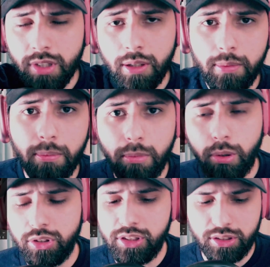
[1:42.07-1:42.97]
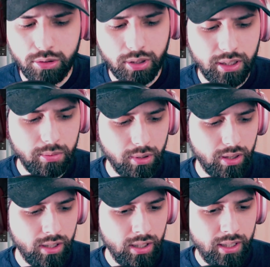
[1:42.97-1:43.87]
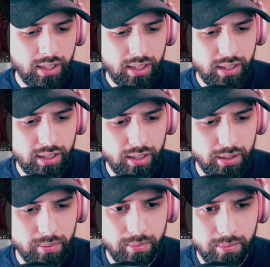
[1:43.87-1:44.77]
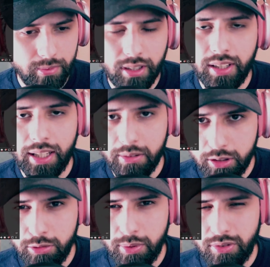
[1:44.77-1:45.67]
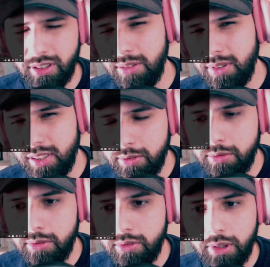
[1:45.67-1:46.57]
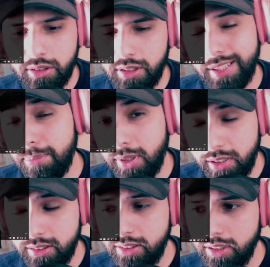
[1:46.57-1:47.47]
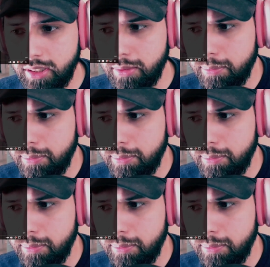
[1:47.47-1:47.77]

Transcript: more situated with uh, the language before I really went to any place. Um,